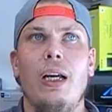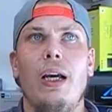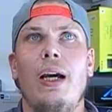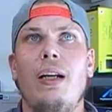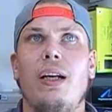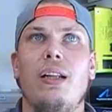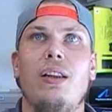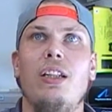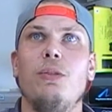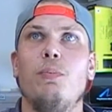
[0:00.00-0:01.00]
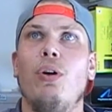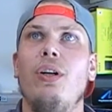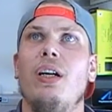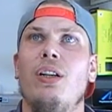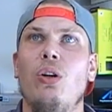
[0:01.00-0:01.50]
and at this
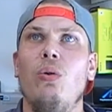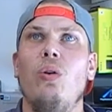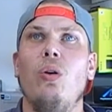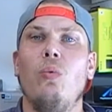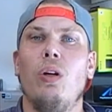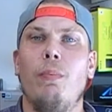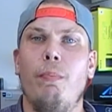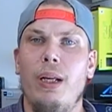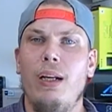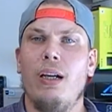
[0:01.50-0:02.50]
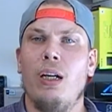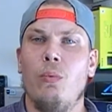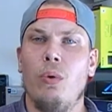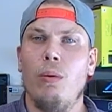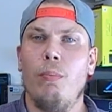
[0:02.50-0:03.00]
point I don't know what build I
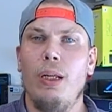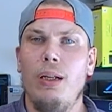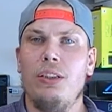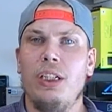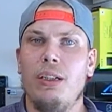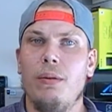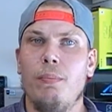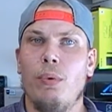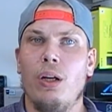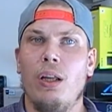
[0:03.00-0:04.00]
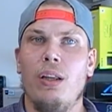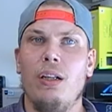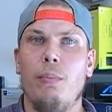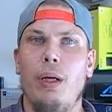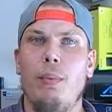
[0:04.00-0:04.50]
will build yet, but I
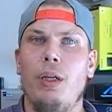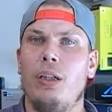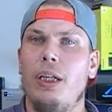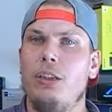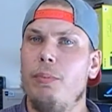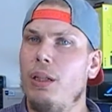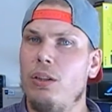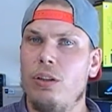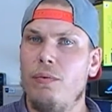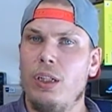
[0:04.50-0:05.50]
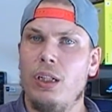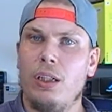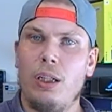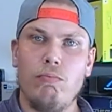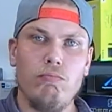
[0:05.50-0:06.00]
think maybe a Dex build or something like that.